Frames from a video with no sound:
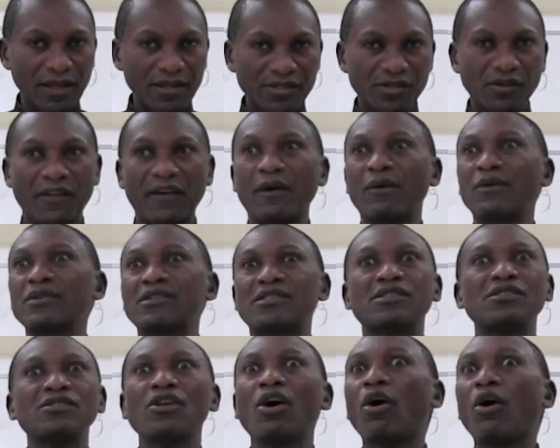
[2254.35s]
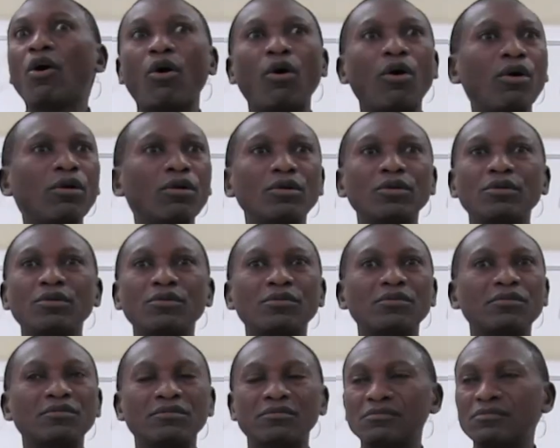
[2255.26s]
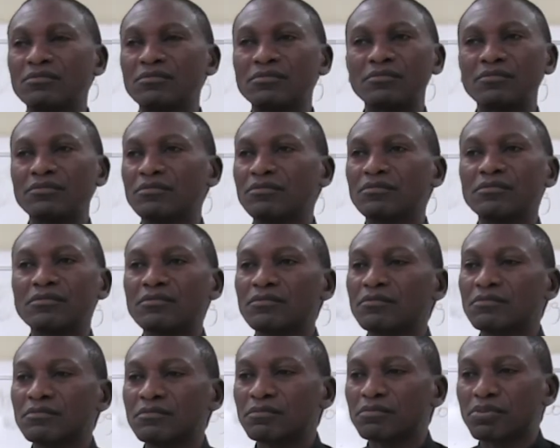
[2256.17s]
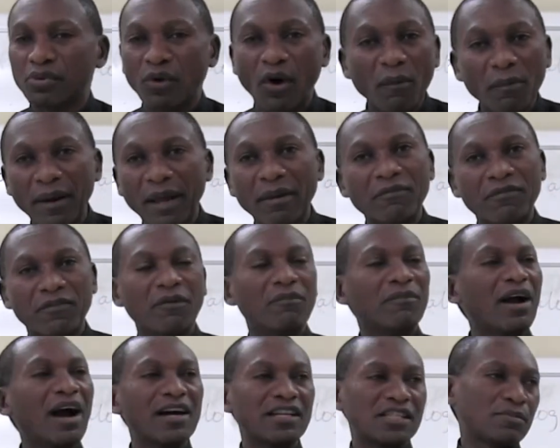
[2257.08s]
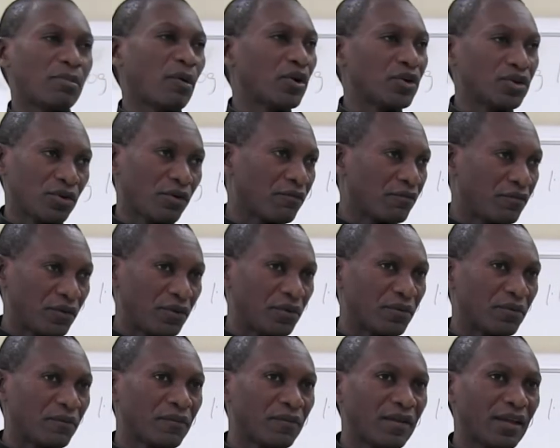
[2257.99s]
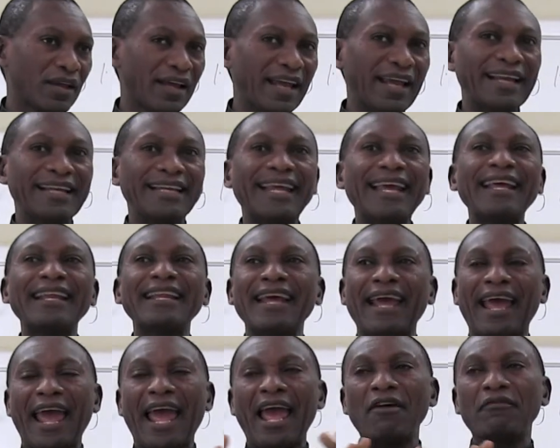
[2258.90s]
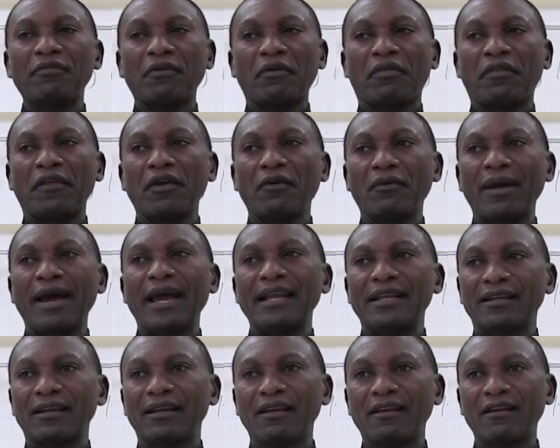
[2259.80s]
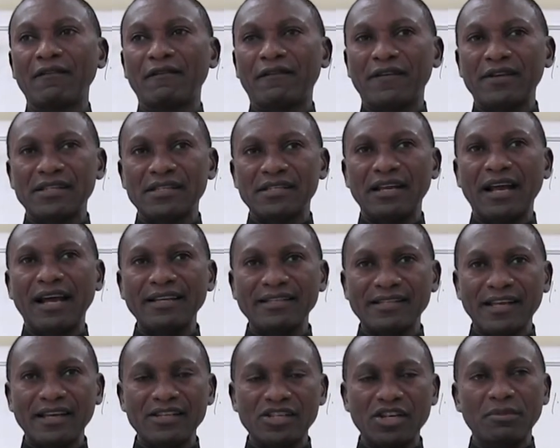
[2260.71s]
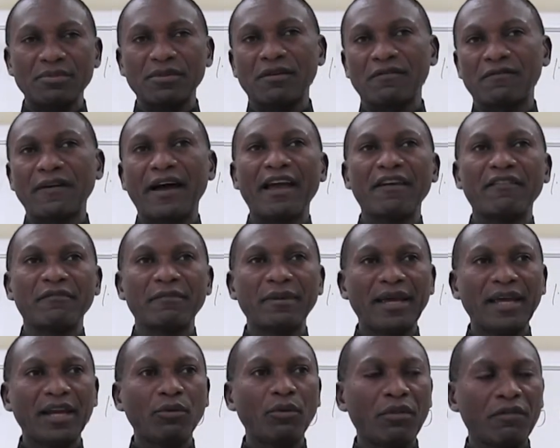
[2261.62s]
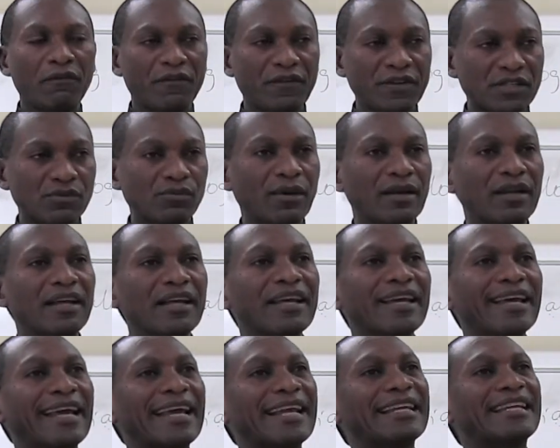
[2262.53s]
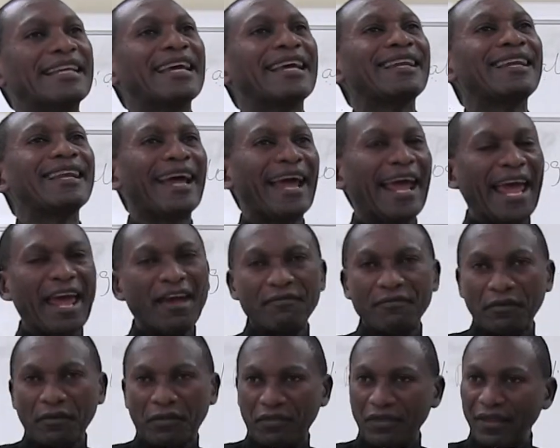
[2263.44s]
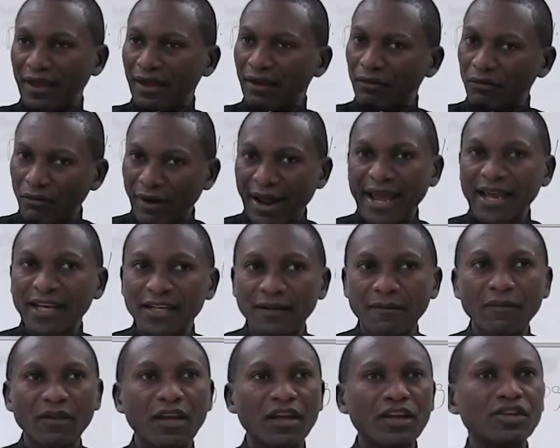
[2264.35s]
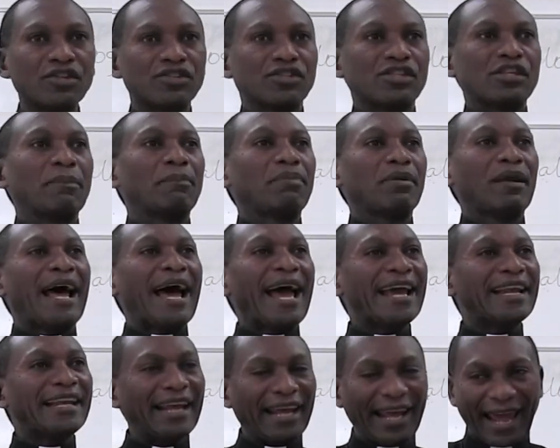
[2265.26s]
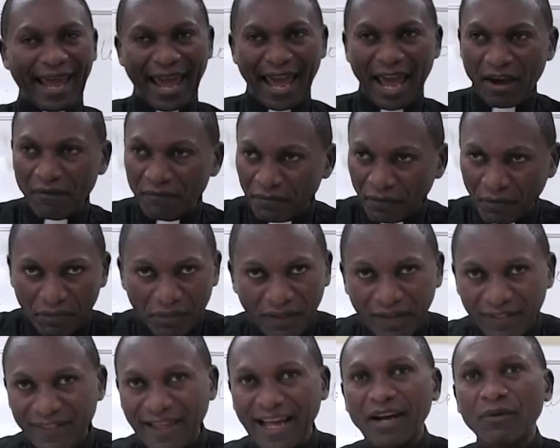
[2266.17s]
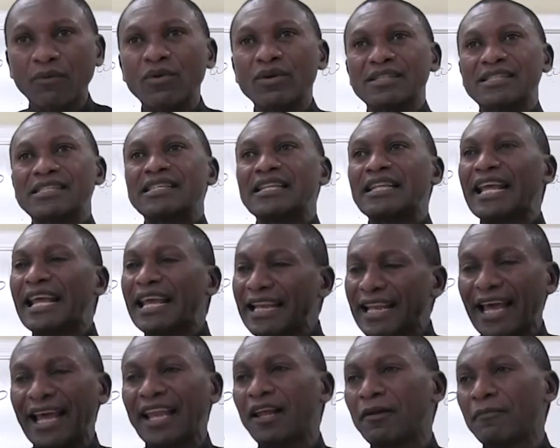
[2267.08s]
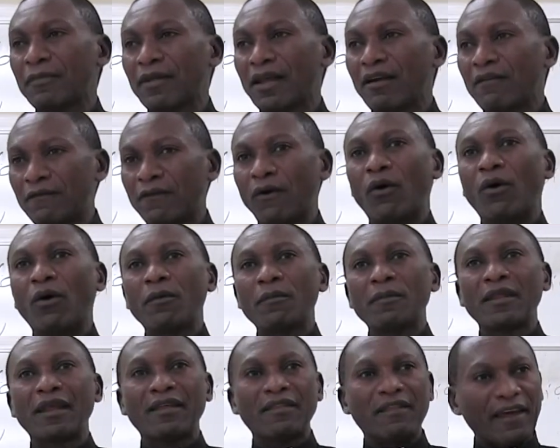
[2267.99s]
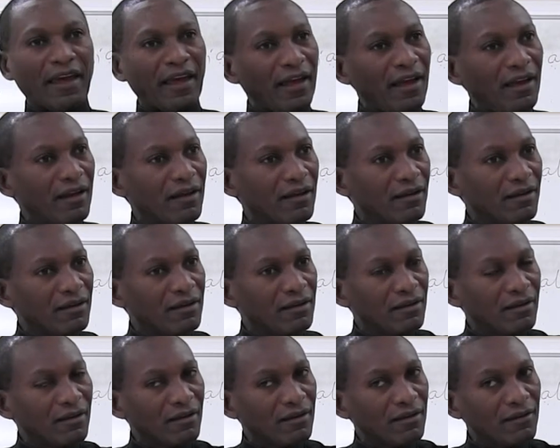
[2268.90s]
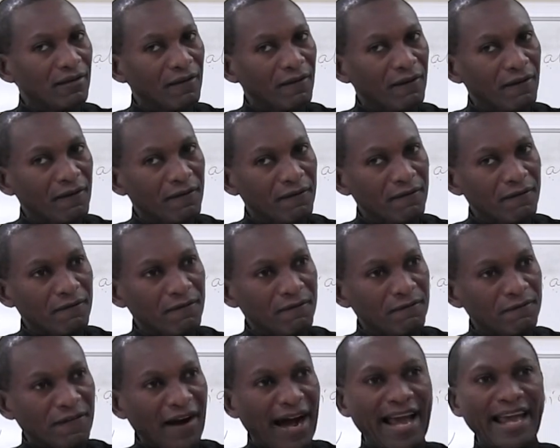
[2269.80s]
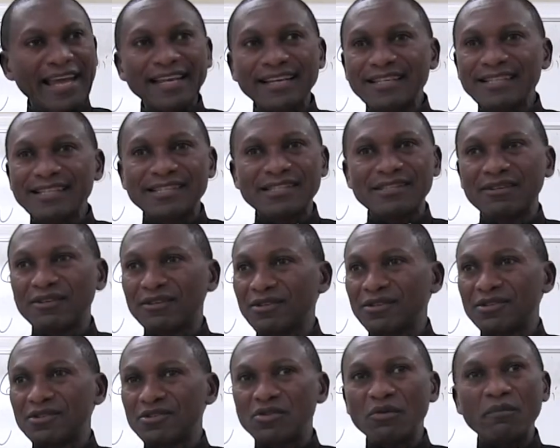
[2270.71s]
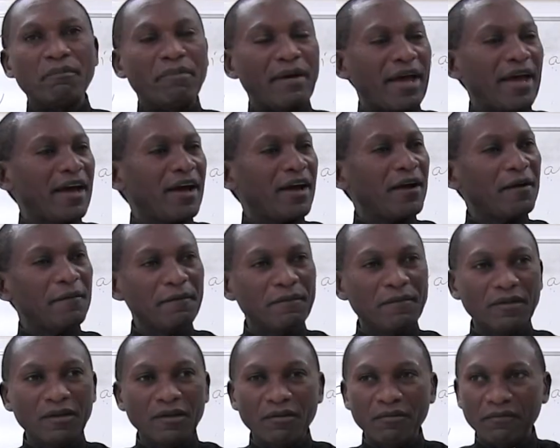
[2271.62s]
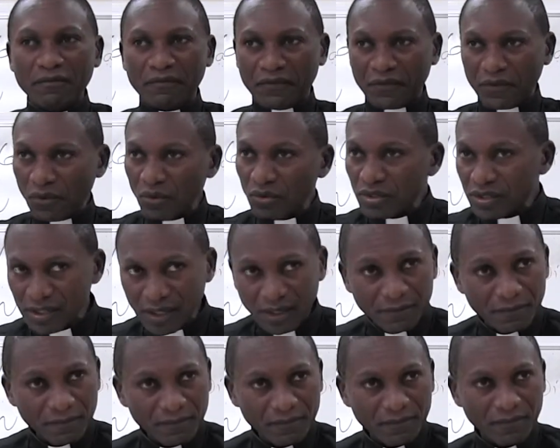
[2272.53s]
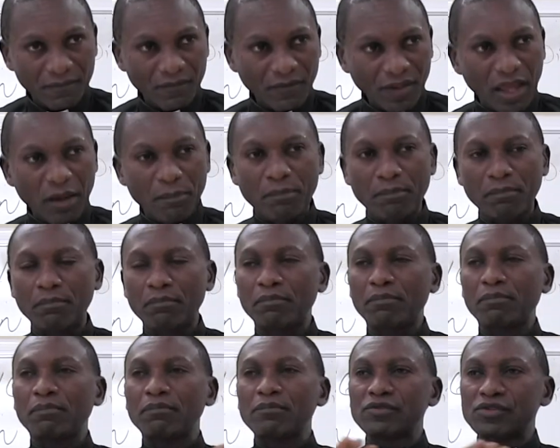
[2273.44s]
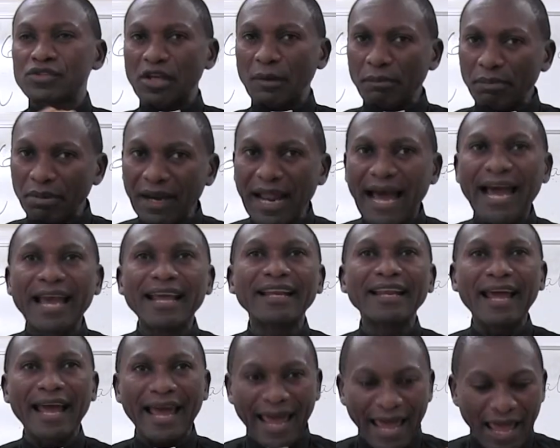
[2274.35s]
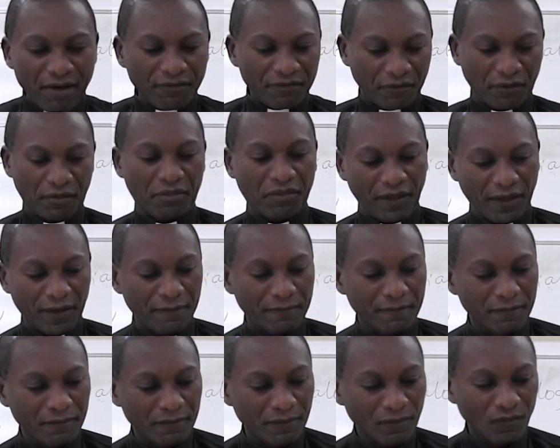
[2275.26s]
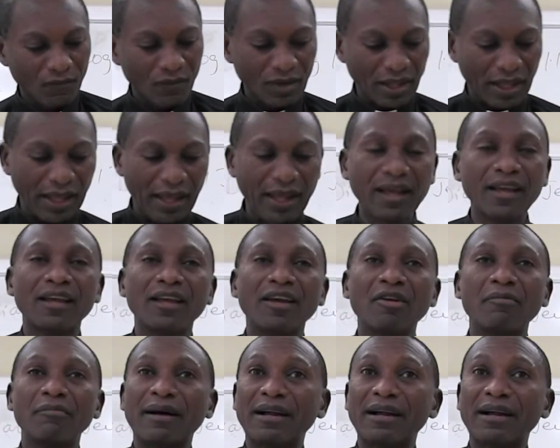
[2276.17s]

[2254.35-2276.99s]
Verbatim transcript: So there was no problem from God's point of view. He did everything right. First Isaiah chapter 5, beginning with first 1. He did everything right. He supplied everything that was needed for the vines to bear fruit. He supplied everything. Okay?